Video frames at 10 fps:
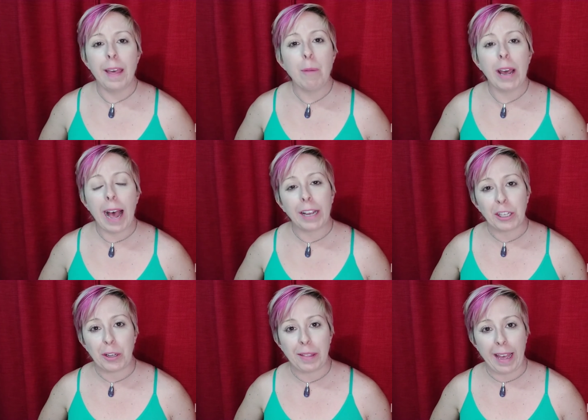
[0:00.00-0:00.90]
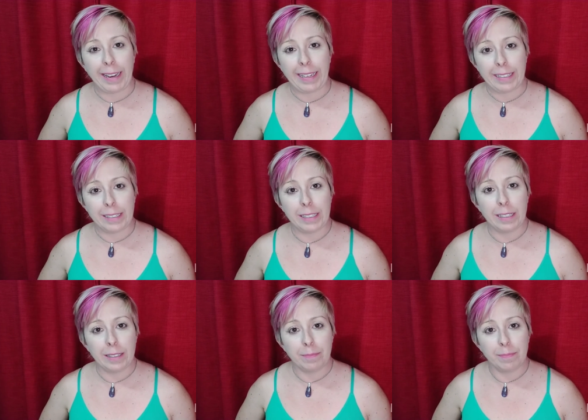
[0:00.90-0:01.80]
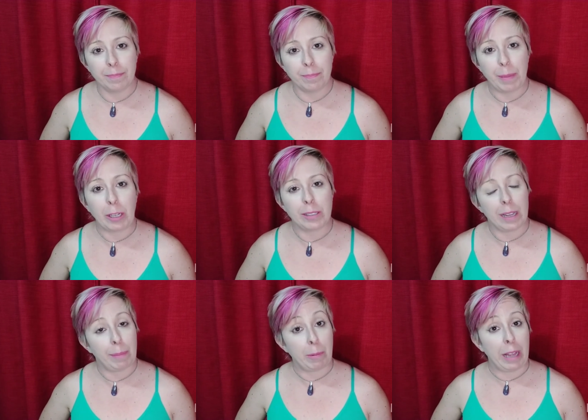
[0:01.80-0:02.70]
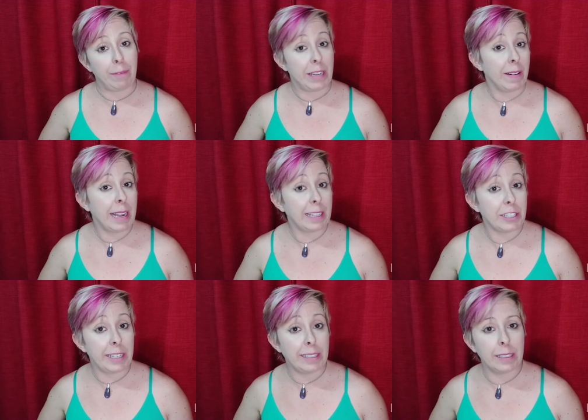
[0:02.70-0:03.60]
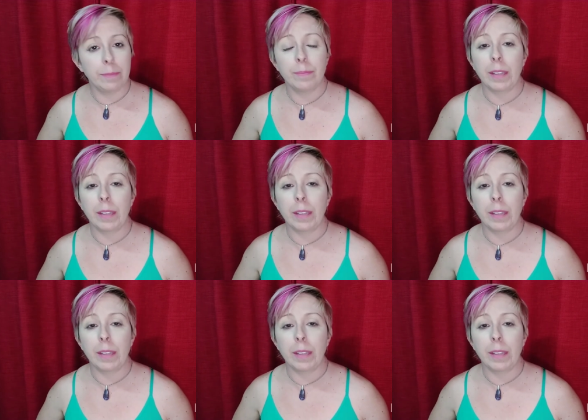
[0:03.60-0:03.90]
they might argue that is because some people have dairy allergies.